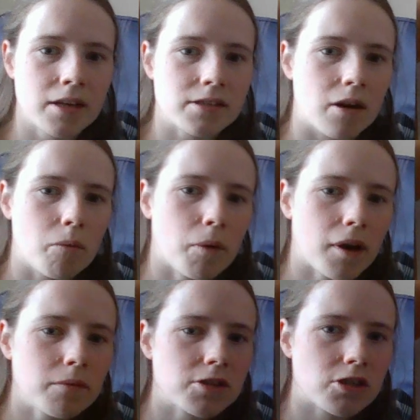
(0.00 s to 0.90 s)
So what
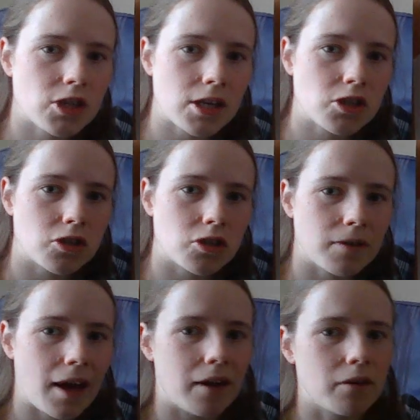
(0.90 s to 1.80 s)
I would suggest you do
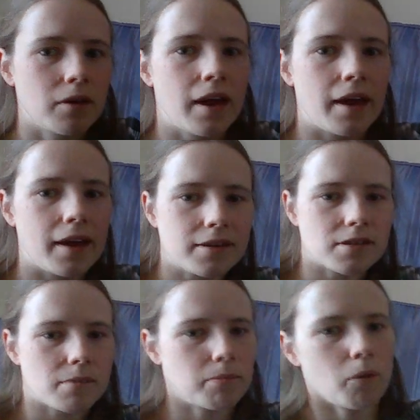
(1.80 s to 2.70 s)
now
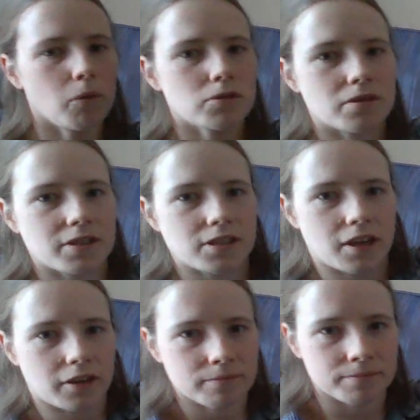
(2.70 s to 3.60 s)
is pause the
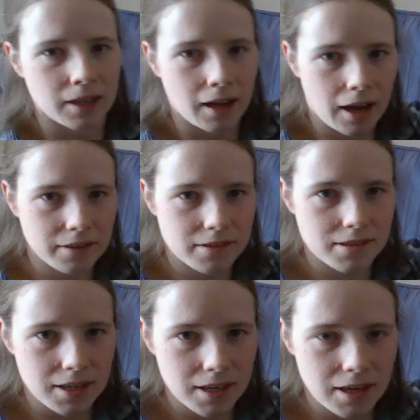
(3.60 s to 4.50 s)
video and
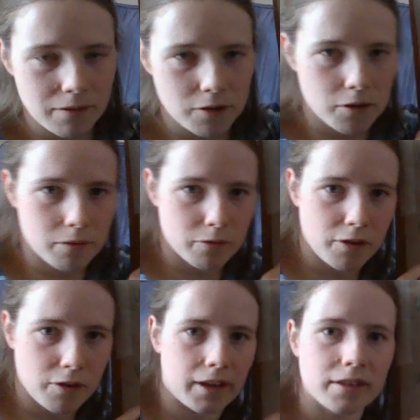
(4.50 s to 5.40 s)
see if you can
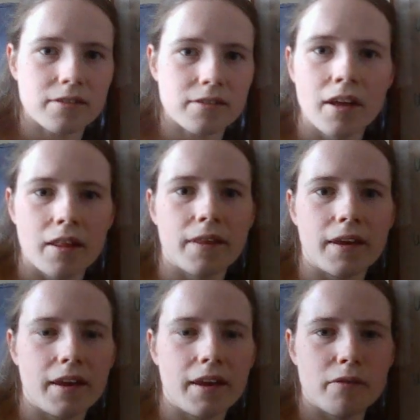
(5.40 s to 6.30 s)
find
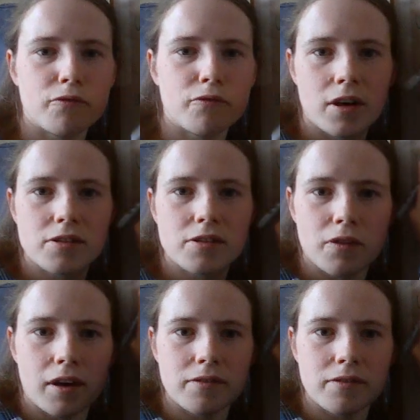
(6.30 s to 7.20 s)
the first
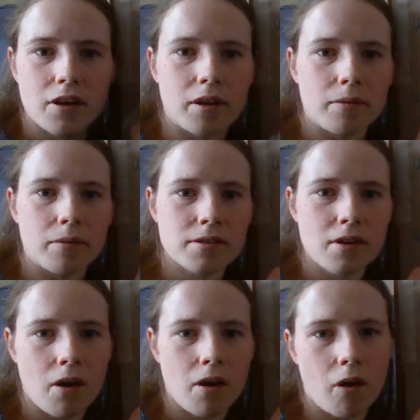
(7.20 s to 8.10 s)
5
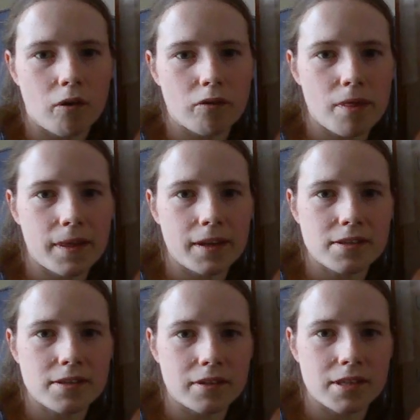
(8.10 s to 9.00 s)
terms of
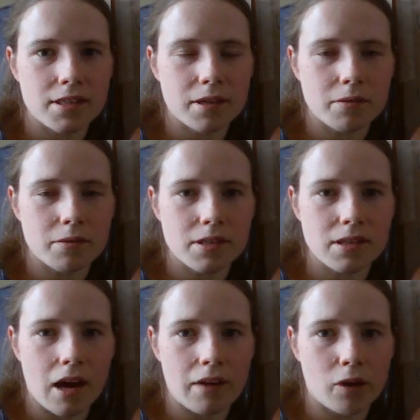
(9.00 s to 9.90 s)
these 3 sequences
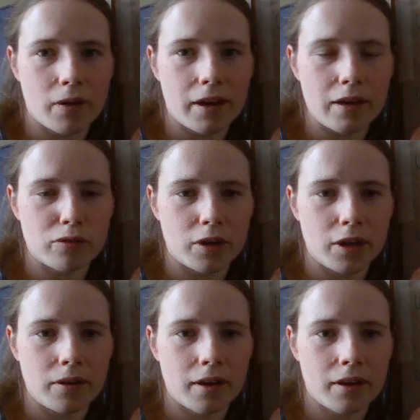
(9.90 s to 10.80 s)
that I've got here for
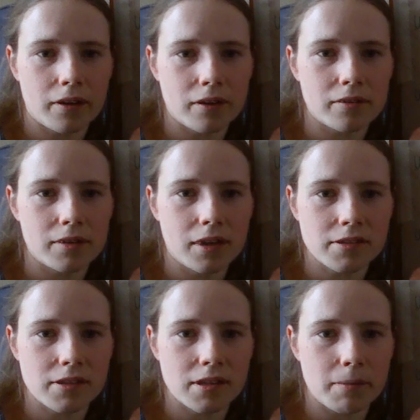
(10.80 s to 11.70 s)
you. And I'll go through the
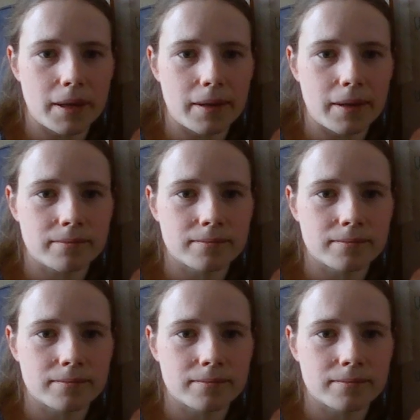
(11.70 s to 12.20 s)
answers in a minute.